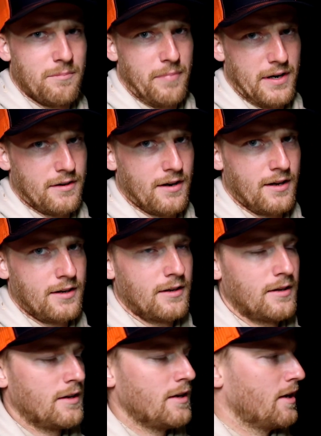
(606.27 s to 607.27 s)
Better not.
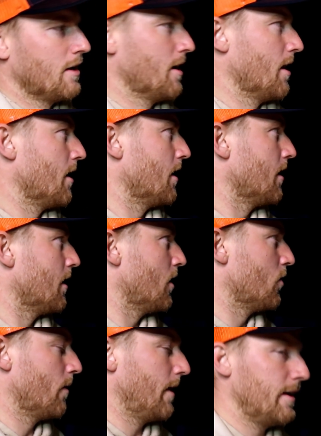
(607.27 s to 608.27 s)

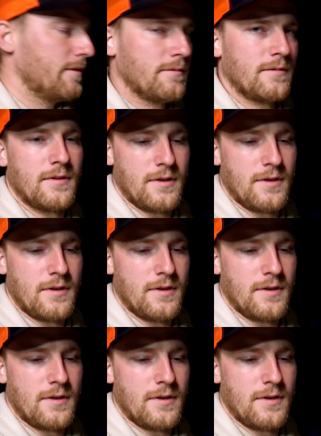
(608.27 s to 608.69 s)
08,